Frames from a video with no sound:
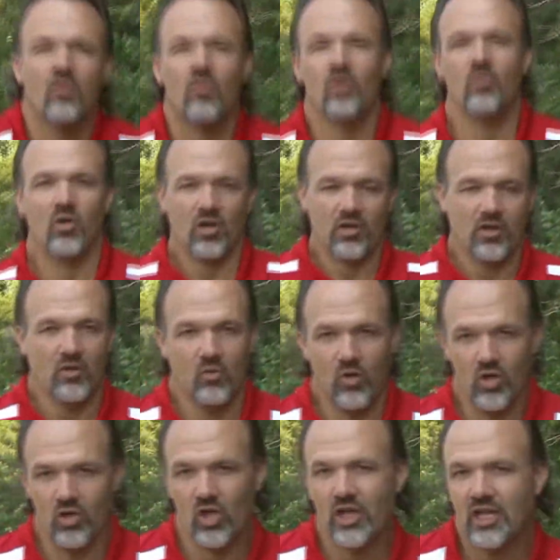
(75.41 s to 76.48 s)
when we're,
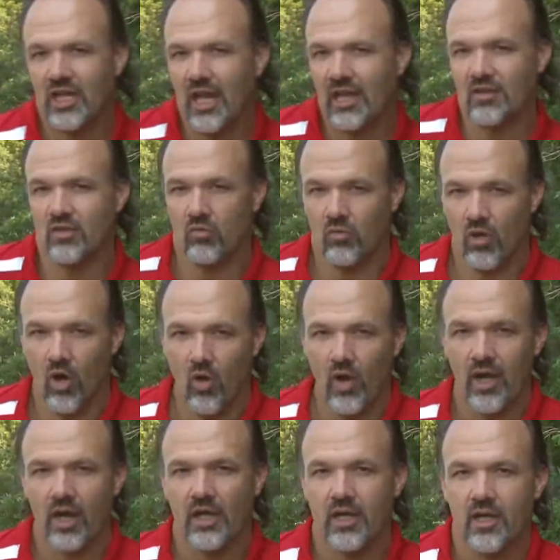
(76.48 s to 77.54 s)
we're looking at the row
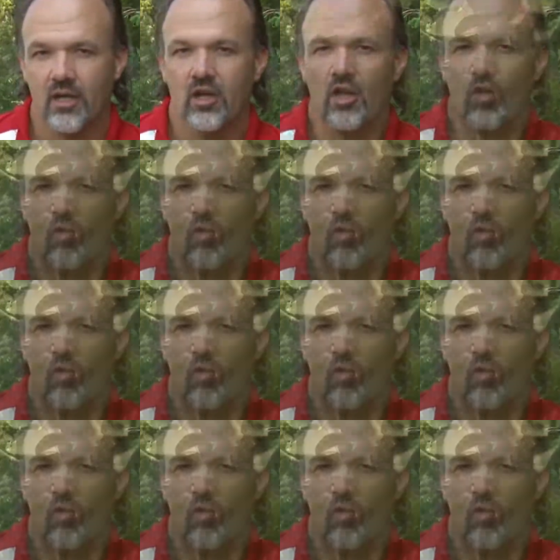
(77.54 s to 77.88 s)
area,